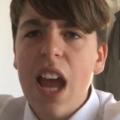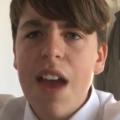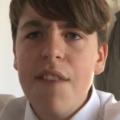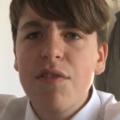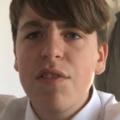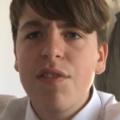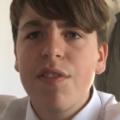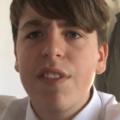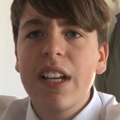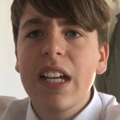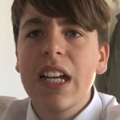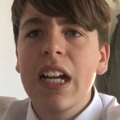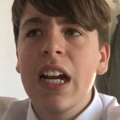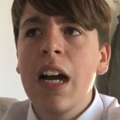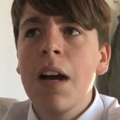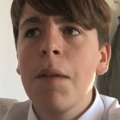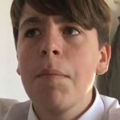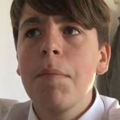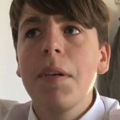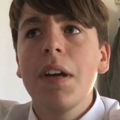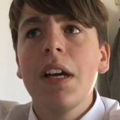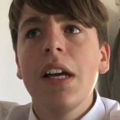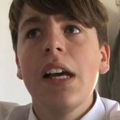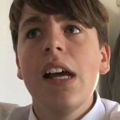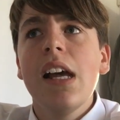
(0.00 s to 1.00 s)
everything
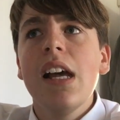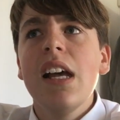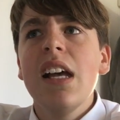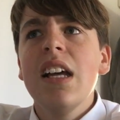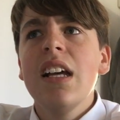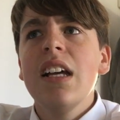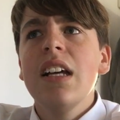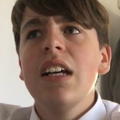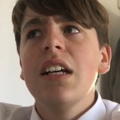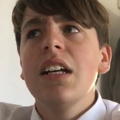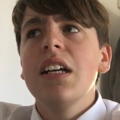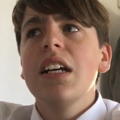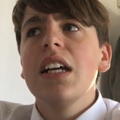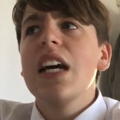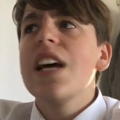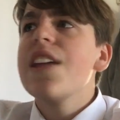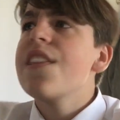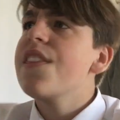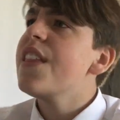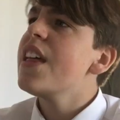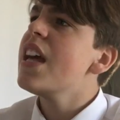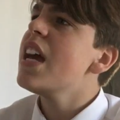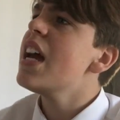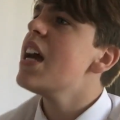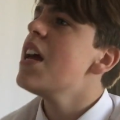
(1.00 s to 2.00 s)
up.
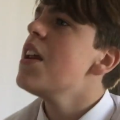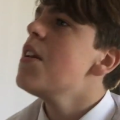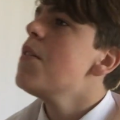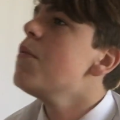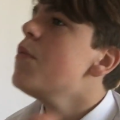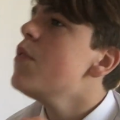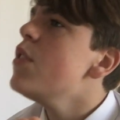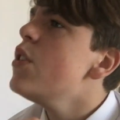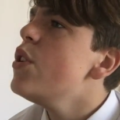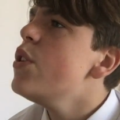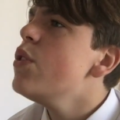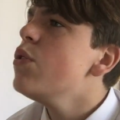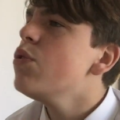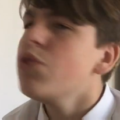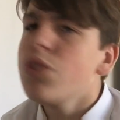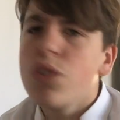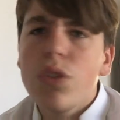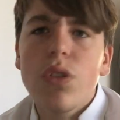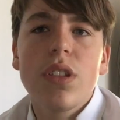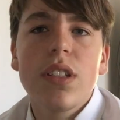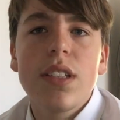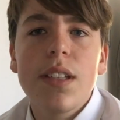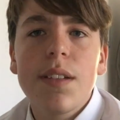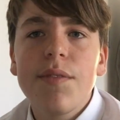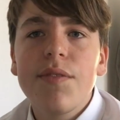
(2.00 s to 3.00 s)
And then we'll do
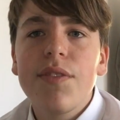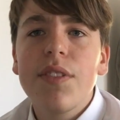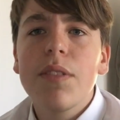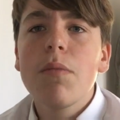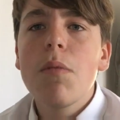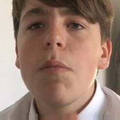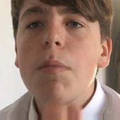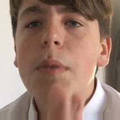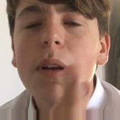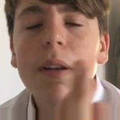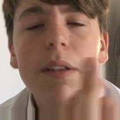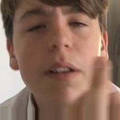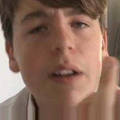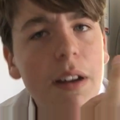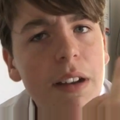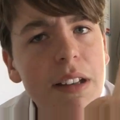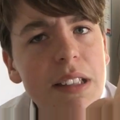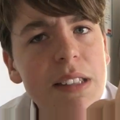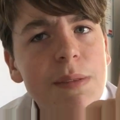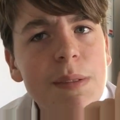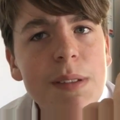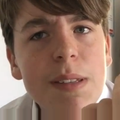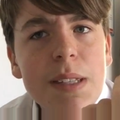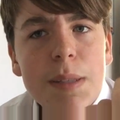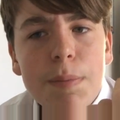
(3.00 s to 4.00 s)
something. We might go out
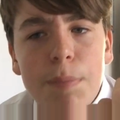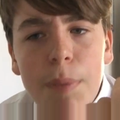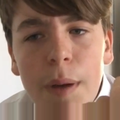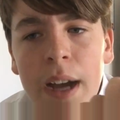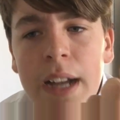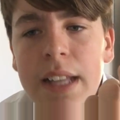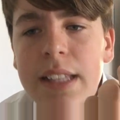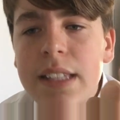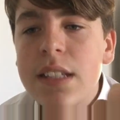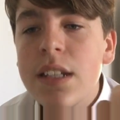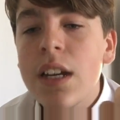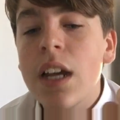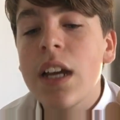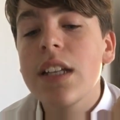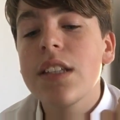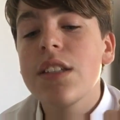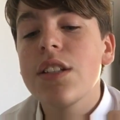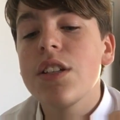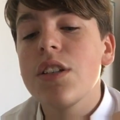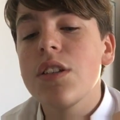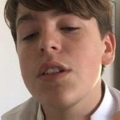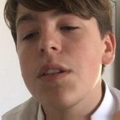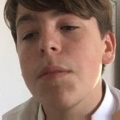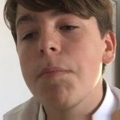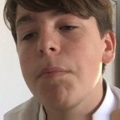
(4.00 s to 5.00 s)
to my Spike tonight to
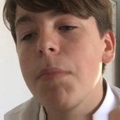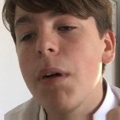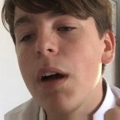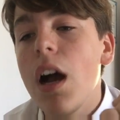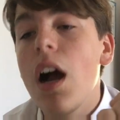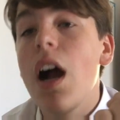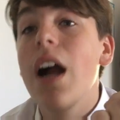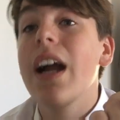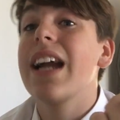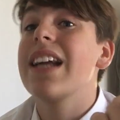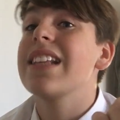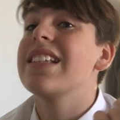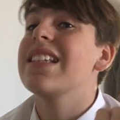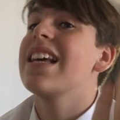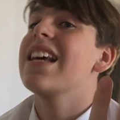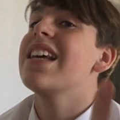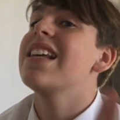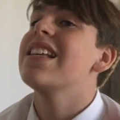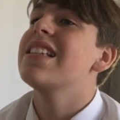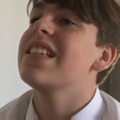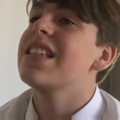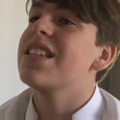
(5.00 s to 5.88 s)
do the park as it is.